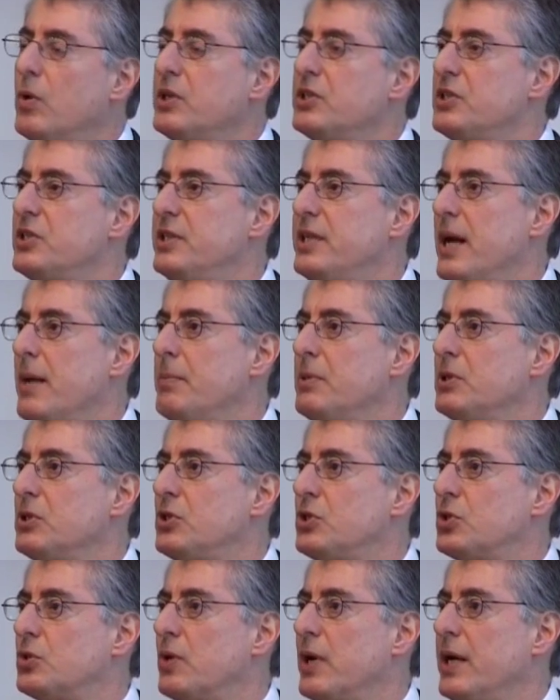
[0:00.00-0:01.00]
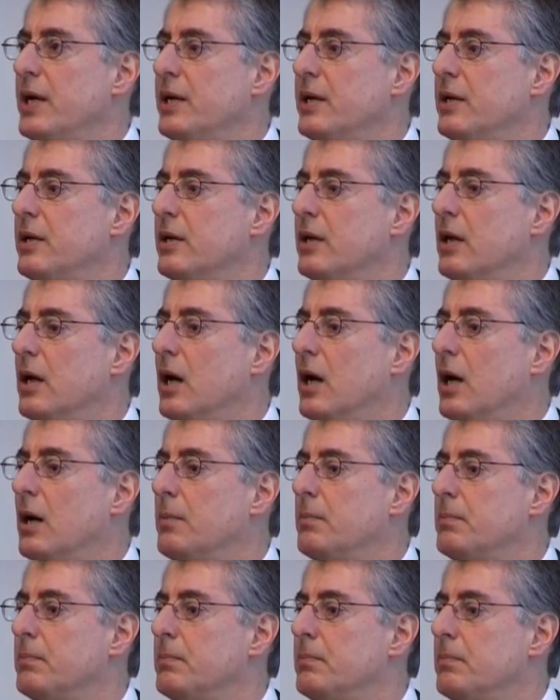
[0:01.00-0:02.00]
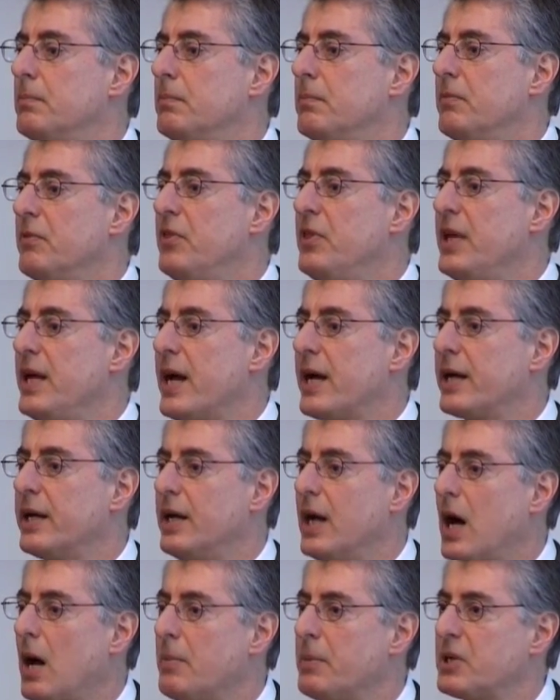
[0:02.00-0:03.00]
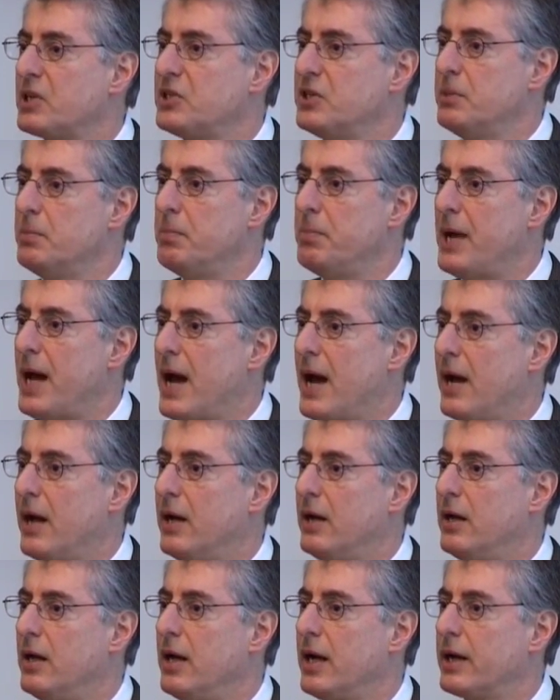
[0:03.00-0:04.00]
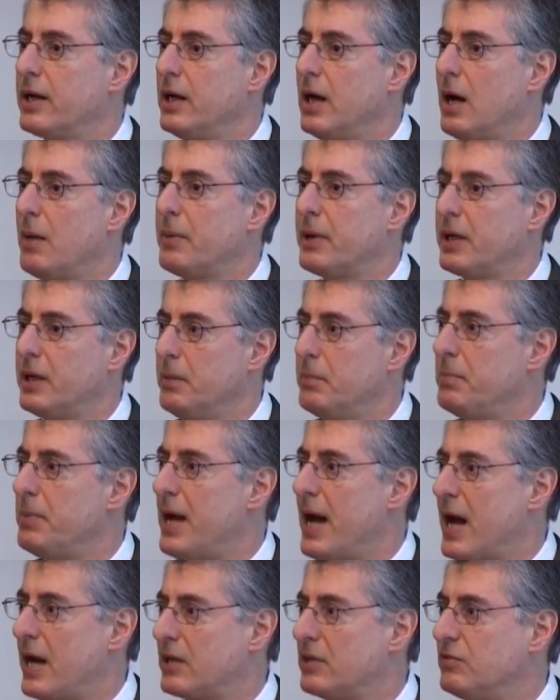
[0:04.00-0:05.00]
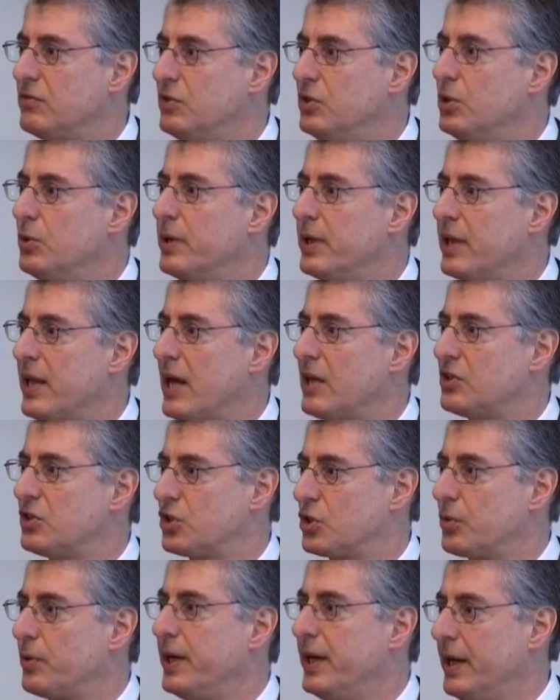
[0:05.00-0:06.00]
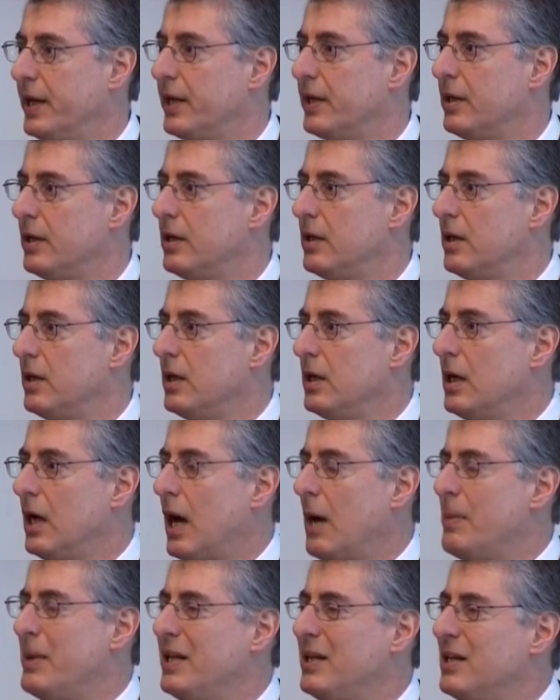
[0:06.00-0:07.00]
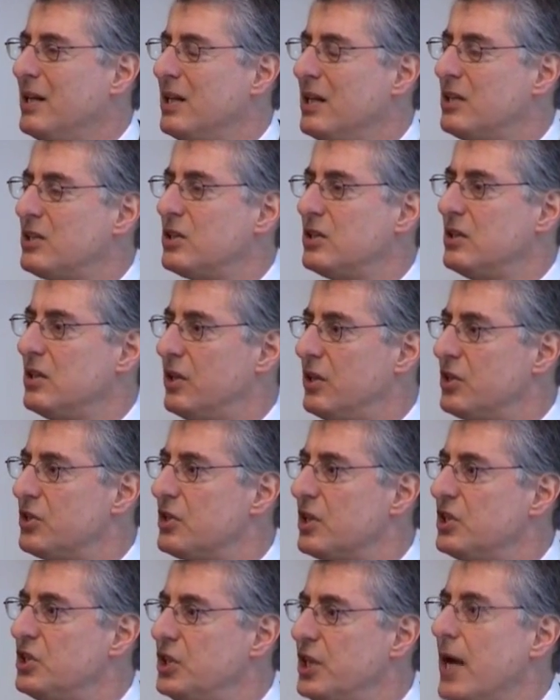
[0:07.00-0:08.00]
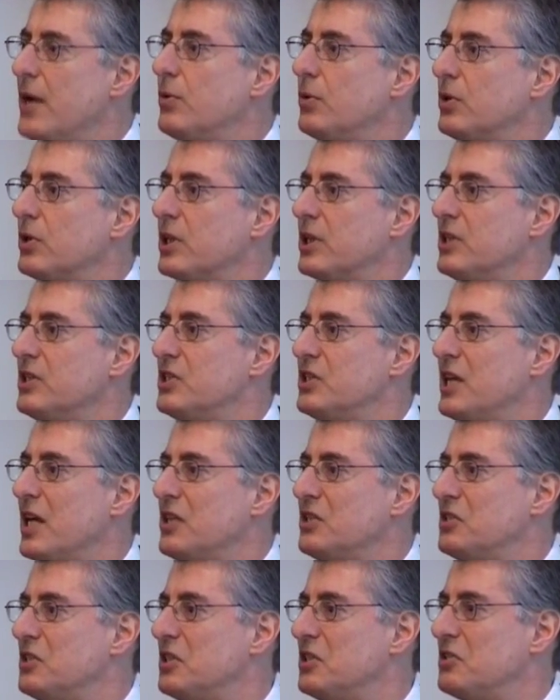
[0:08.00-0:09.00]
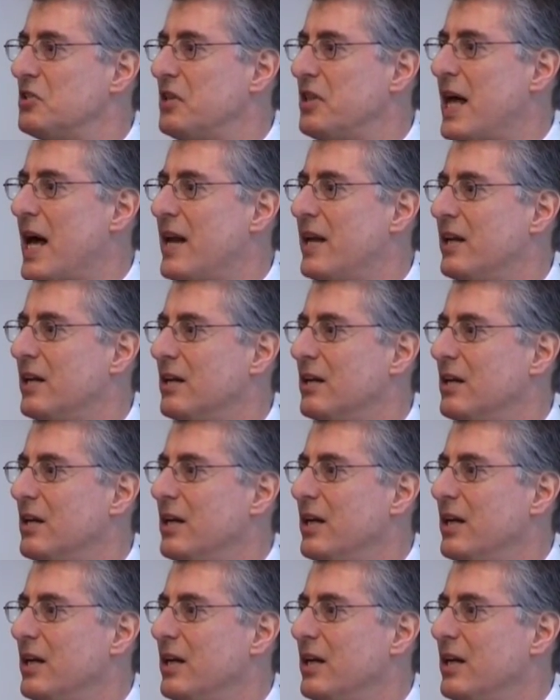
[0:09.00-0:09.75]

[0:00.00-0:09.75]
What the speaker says: one's demonstrated the economic impact of doing that screening. I mean, there's a general consensus that